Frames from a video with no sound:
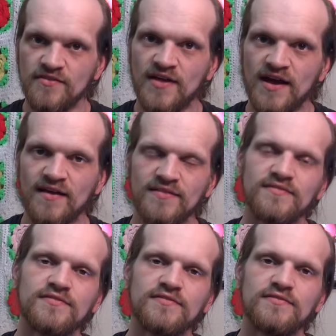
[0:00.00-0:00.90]
that
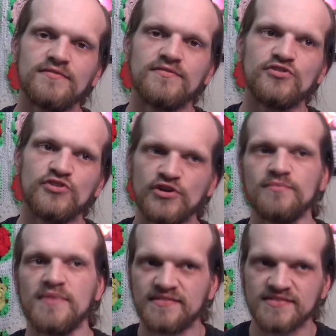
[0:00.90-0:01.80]
you
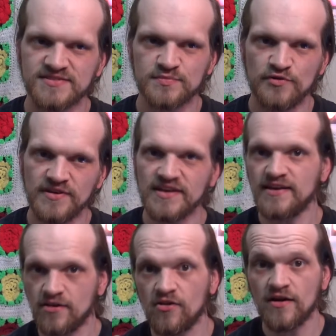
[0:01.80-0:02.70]
couldn't make this movie and
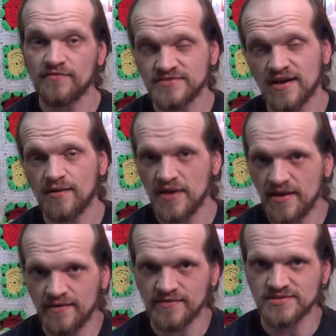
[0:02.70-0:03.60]
kill off Tom
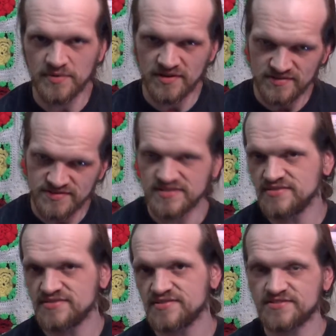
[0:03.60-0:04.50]
Hanks because
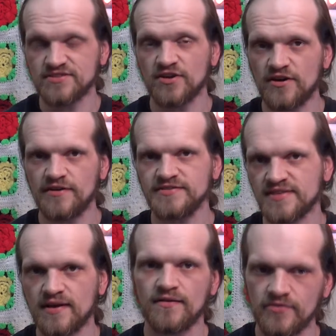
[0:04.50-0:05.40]
he's the star, he's
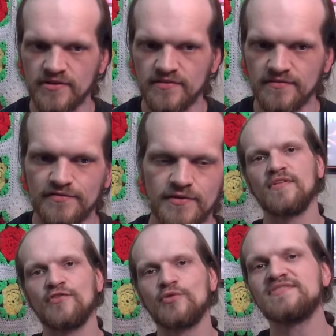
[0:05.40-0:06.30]
gotta live.
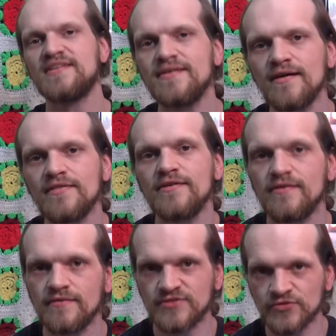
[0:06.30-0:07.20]
There was
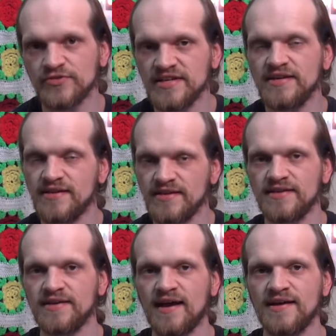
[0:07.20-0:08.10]
another deleted
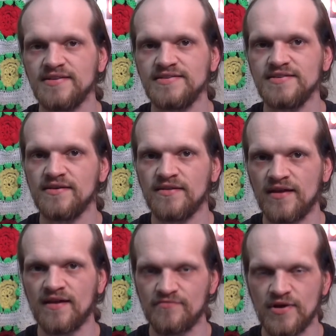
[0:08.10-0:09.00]
ending idea that
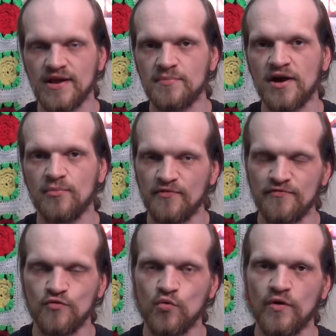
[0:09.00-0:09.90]
I've read about
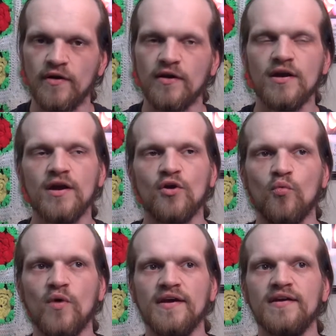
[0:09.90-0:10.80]
before,
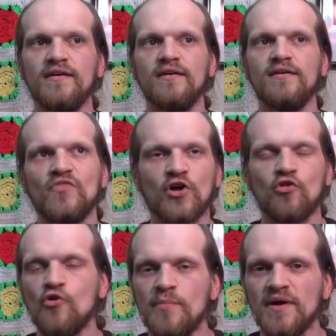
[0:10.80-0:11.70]
where the
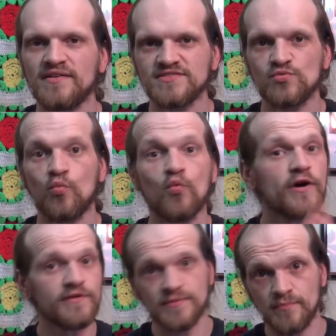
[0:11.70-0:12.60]
Klopex
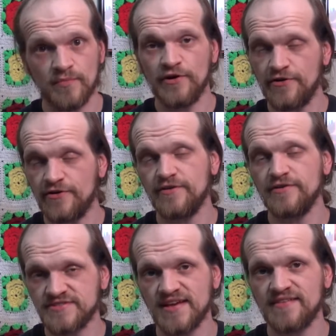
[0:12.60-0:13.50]
weren't
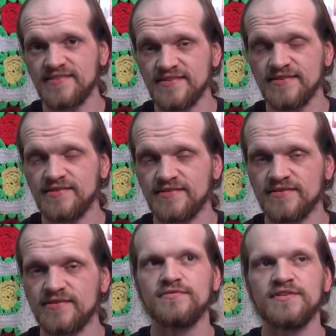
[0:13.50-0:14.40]
murderers at the
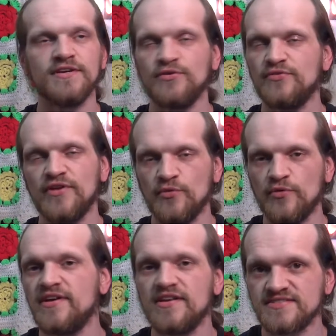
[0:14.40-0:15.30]
end, they were
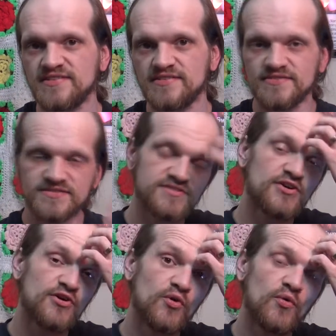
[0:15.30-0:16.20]
innocent.
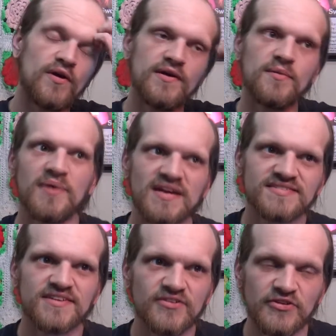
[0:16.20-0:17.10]
So
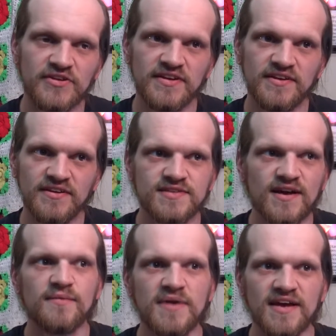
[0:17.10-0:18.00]
basically,
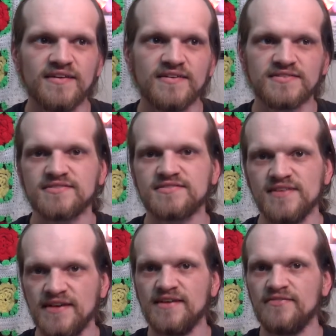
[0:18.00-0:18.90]
Tom Hanks
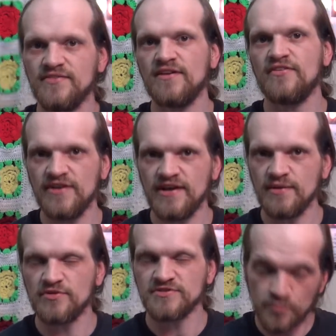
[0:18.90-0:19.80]
and the other
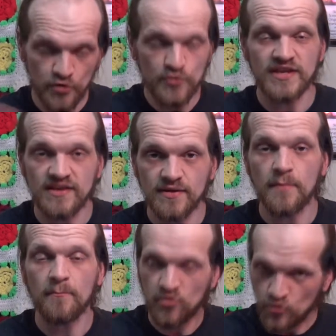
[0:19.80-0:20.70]
neighbors broke in,
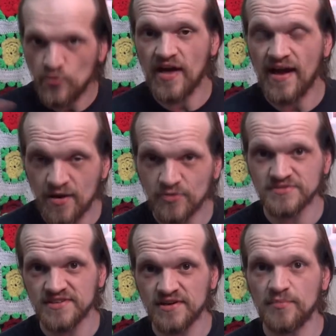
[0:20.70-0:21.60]
blew the
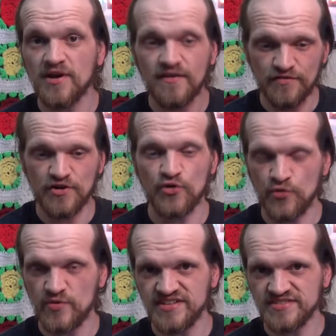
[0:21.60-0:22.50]
house up for no
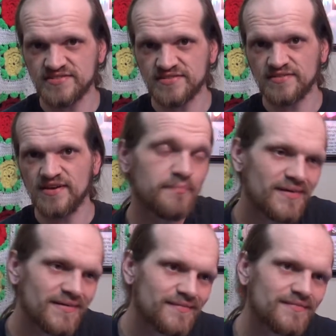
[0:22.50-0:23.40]
reason.
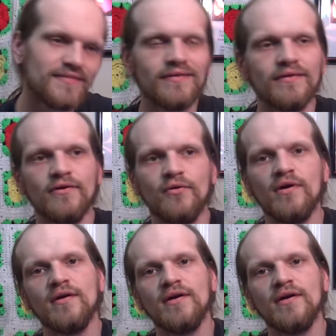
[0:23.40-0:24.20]
But, you know,